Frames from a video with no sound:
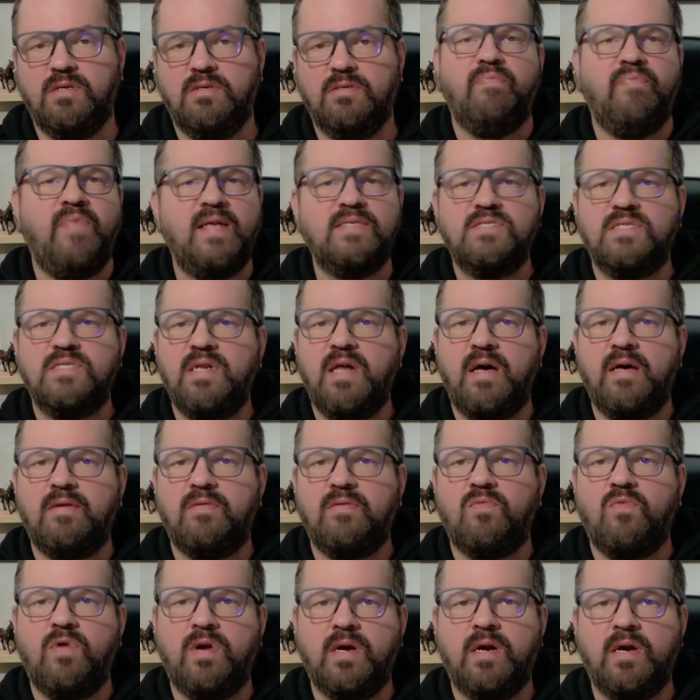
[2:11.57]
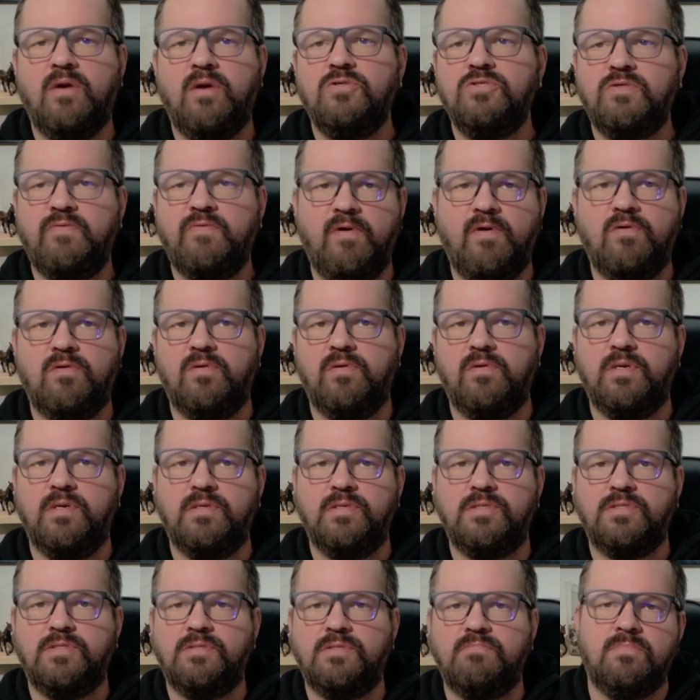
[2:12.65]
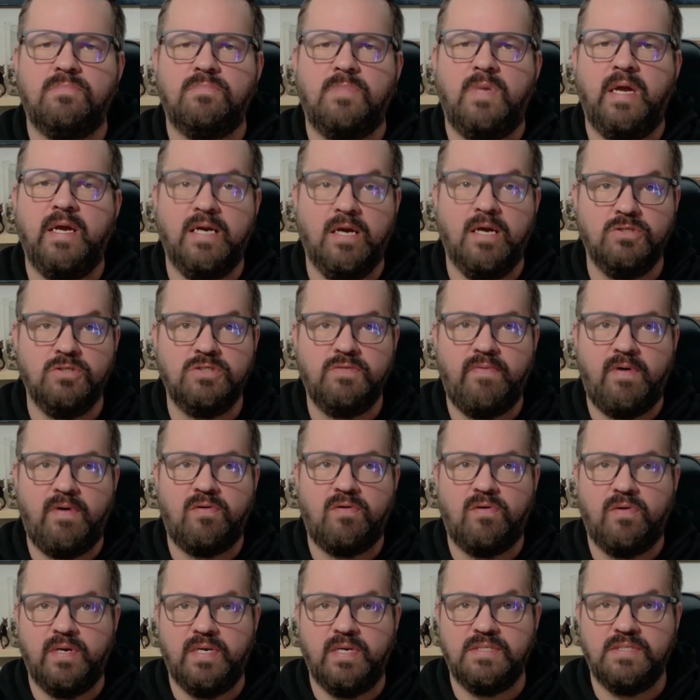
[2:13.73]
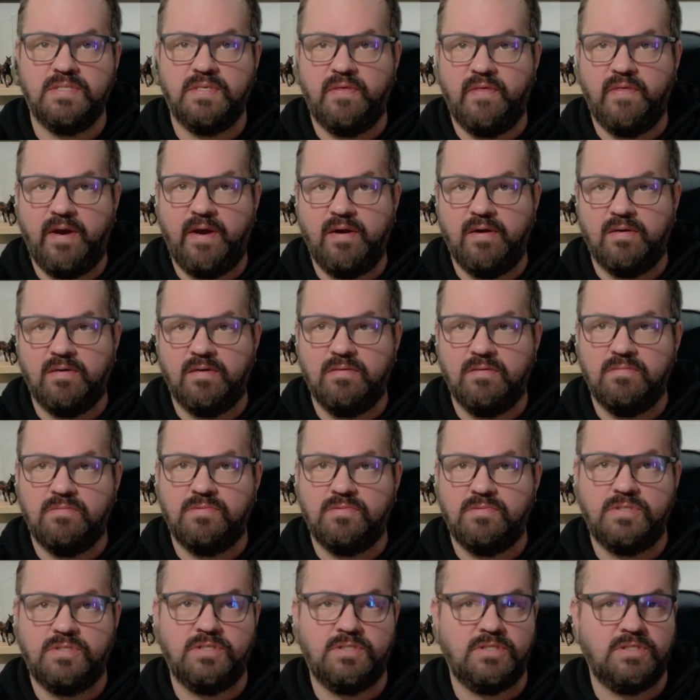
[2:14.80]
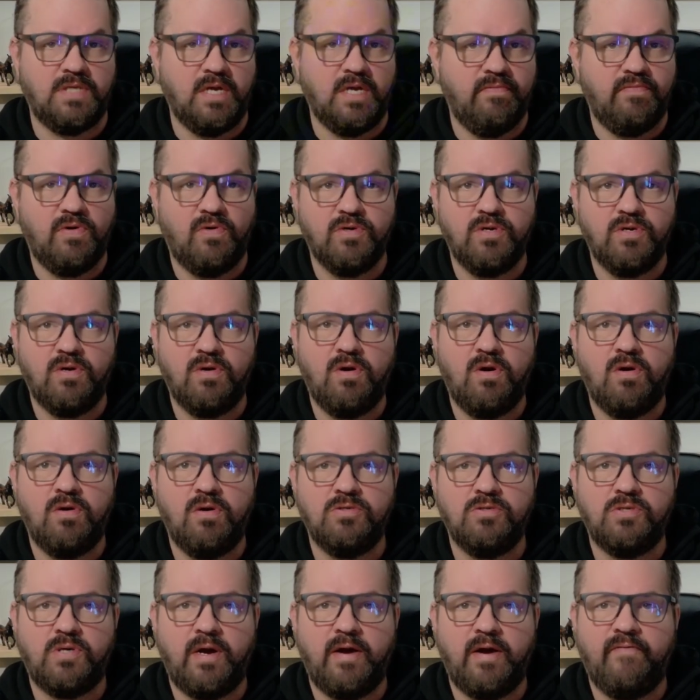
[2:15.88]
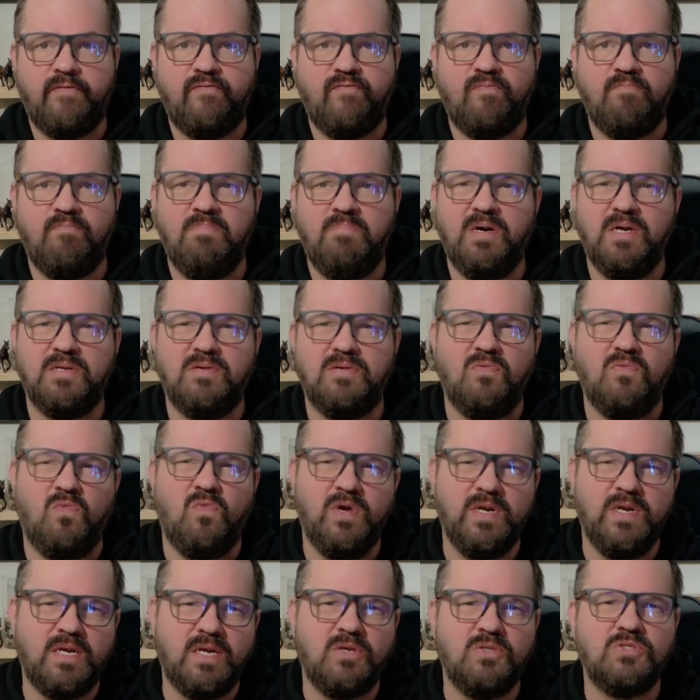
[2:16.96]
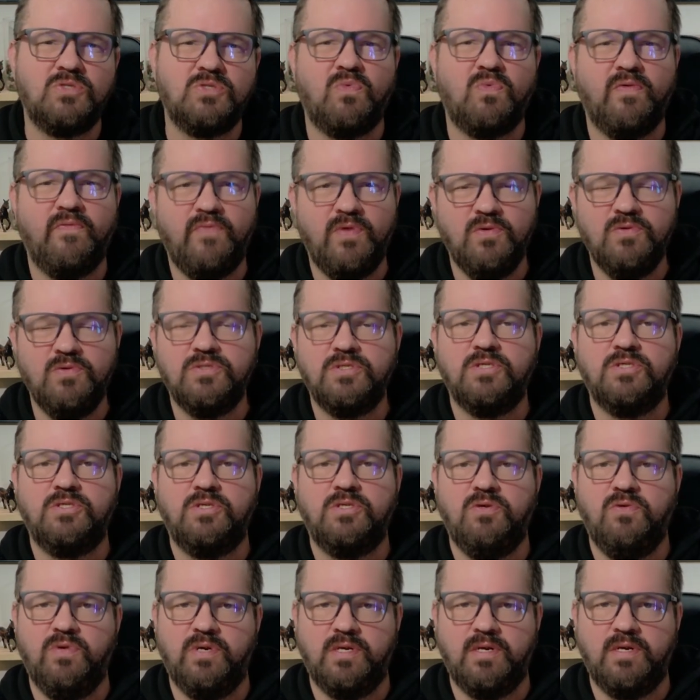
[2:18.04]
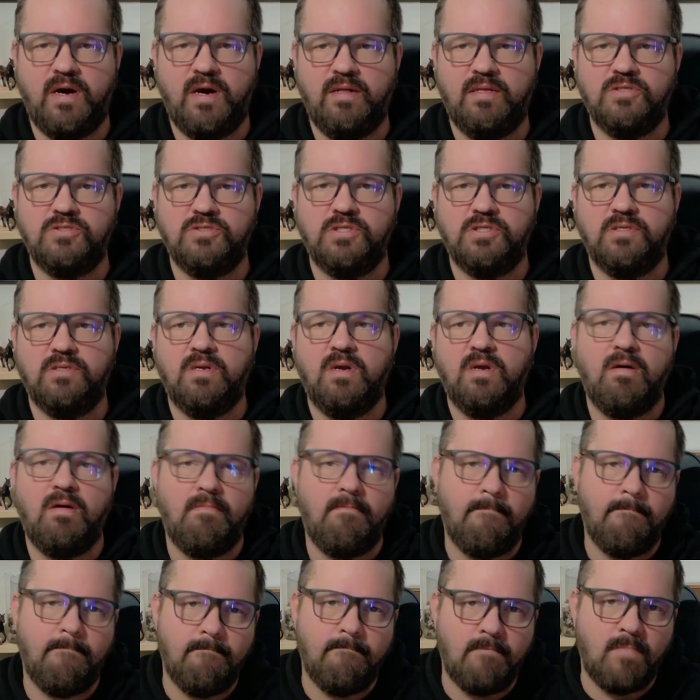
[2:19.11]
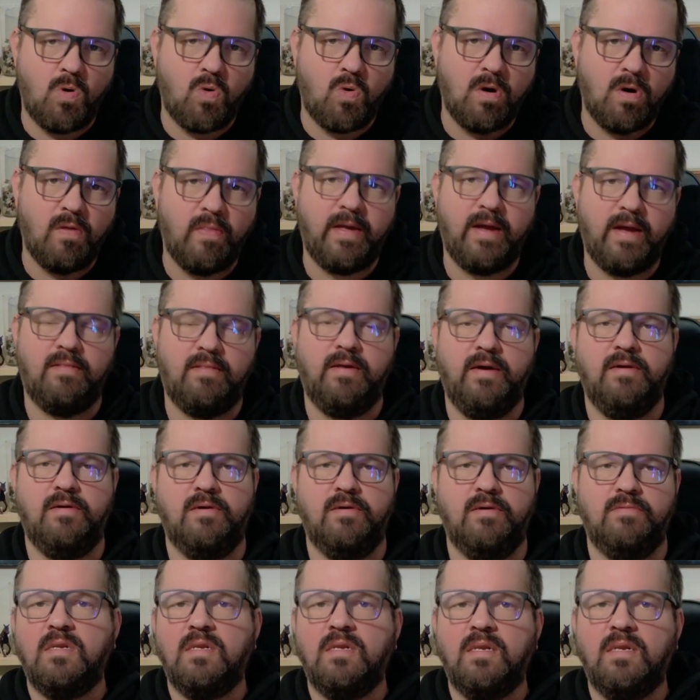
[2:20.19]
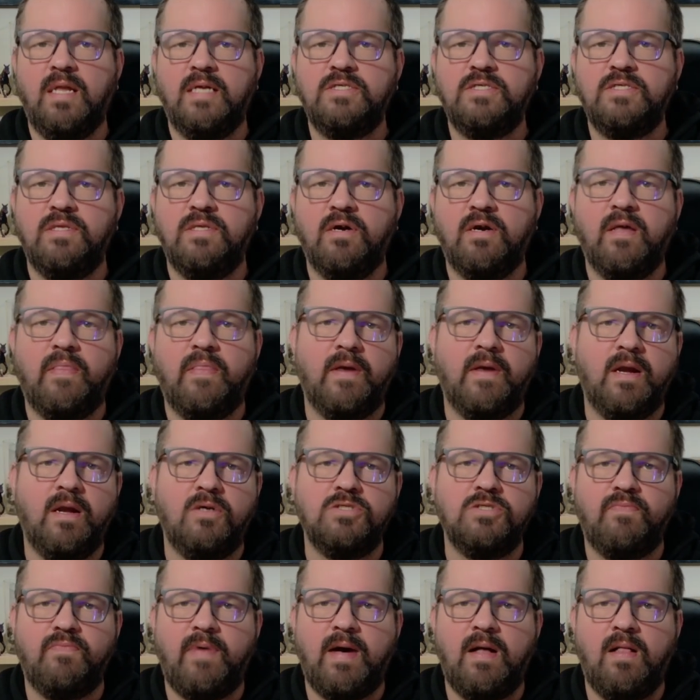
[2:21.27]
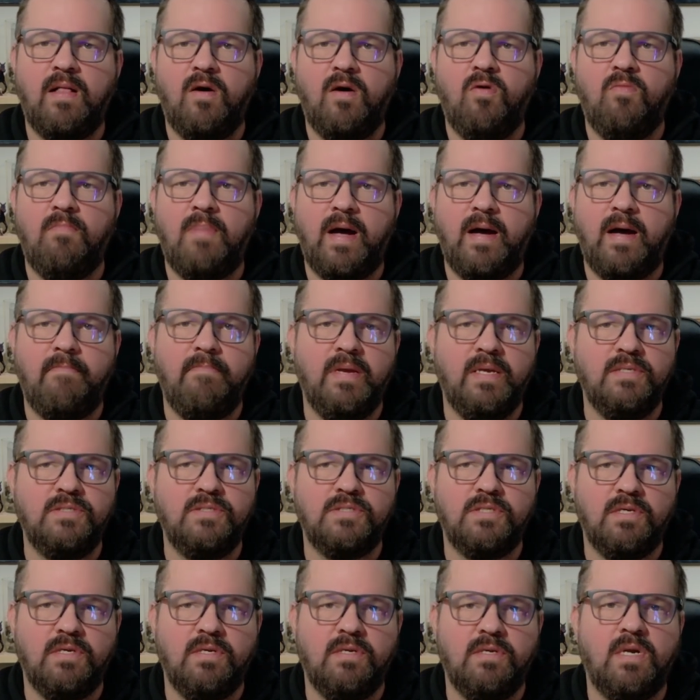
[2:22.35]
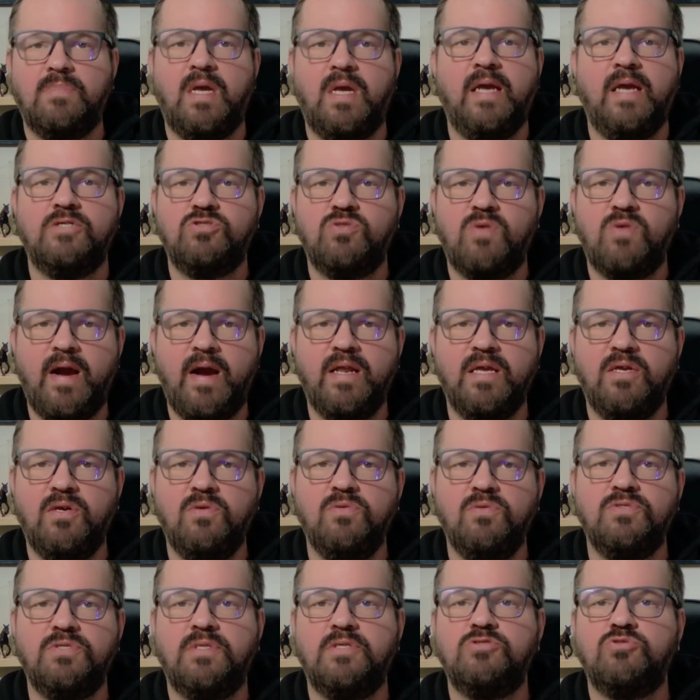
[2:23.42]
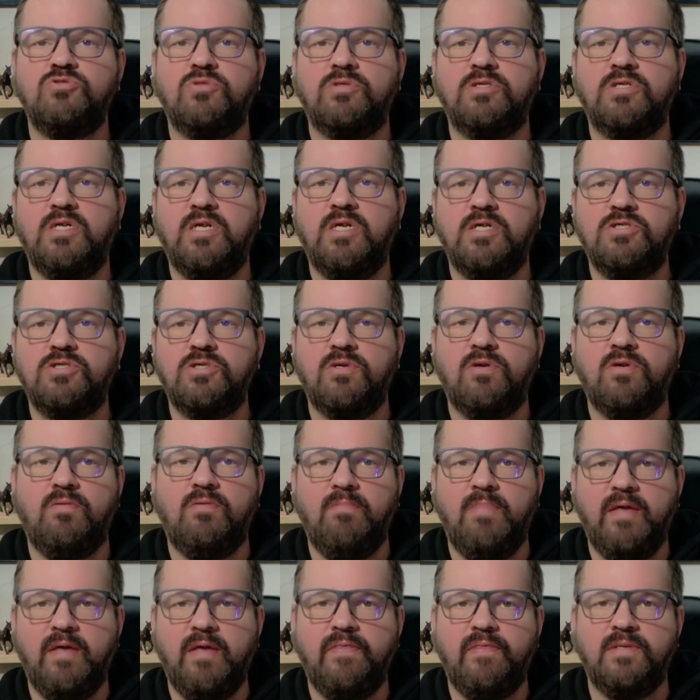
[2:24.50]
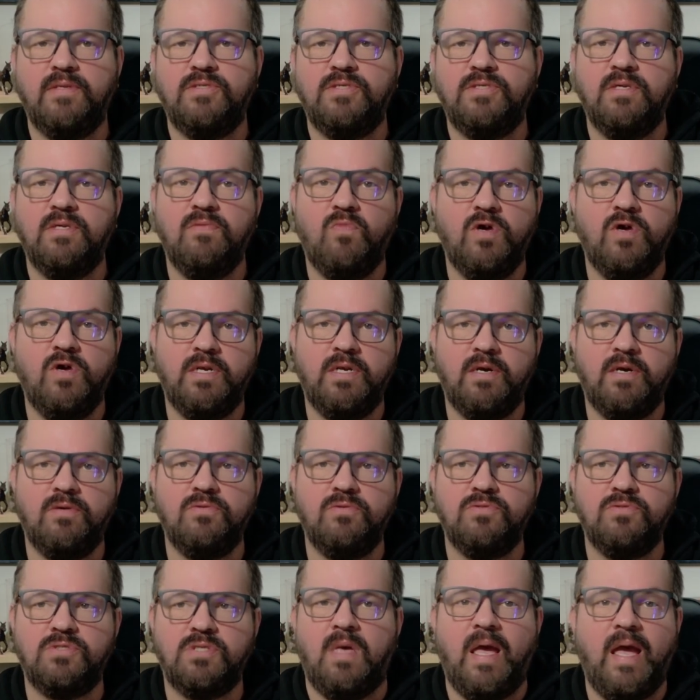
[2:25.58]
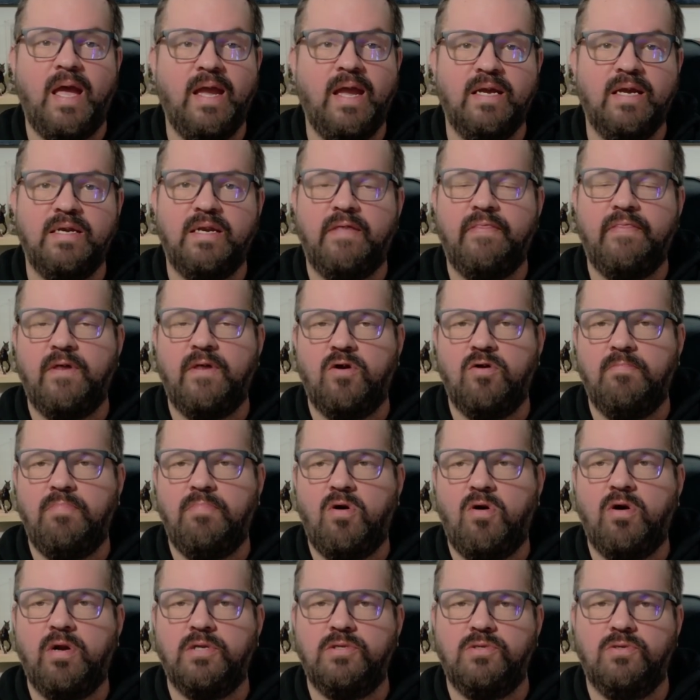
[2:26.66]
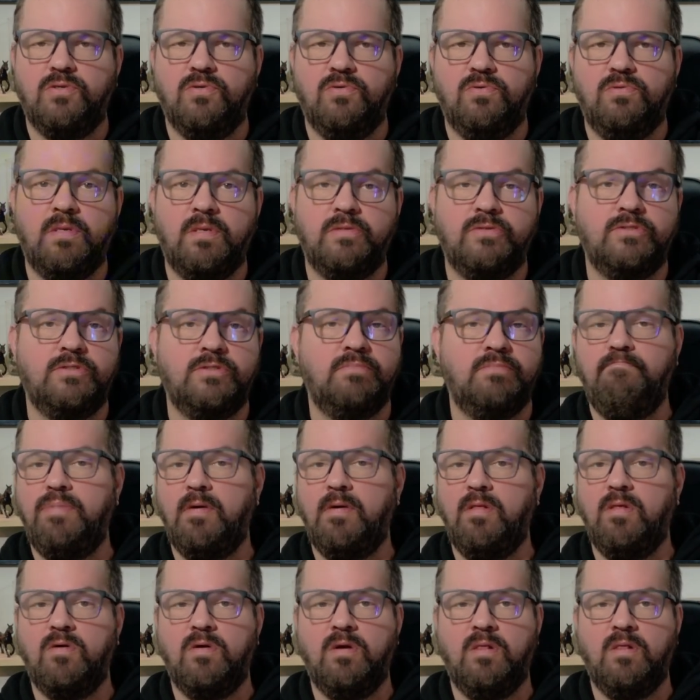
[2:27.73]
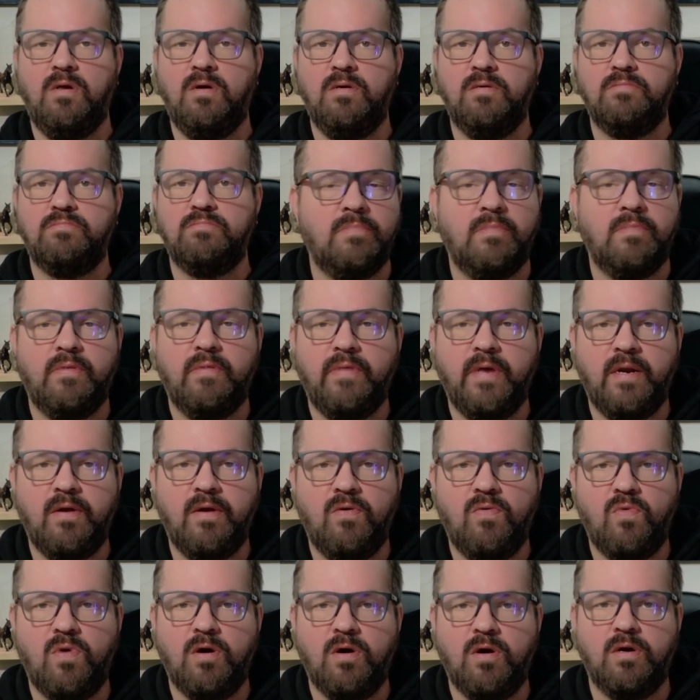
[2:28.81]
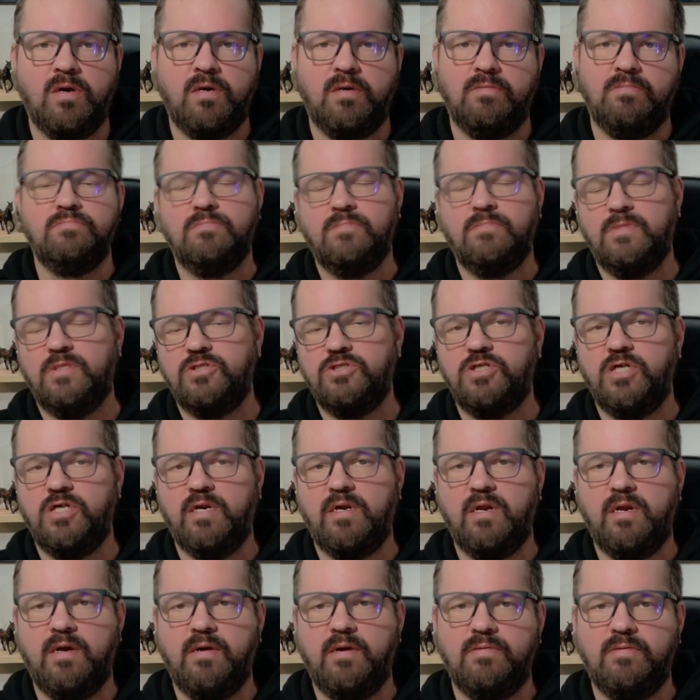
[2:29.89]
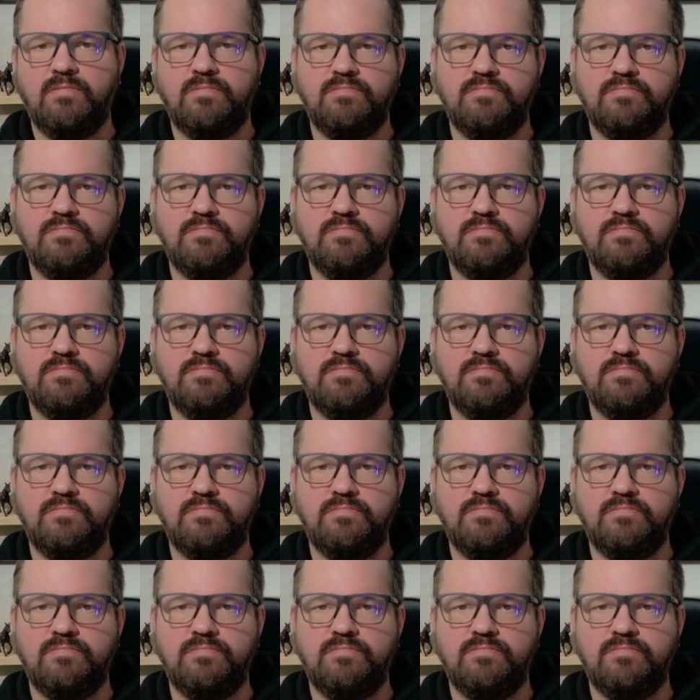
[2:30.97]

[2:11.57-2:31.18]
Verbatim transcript: That's not what a ghost folder is. A ghost folder is there, saved on your hard drive, but Windows refuses to acknowledge it. More on that later. Let's look at the ghost file on my P C and try to use the traditional methods in Windows and a third-party tool. Spoiler alert, they don't work. Let's check it out.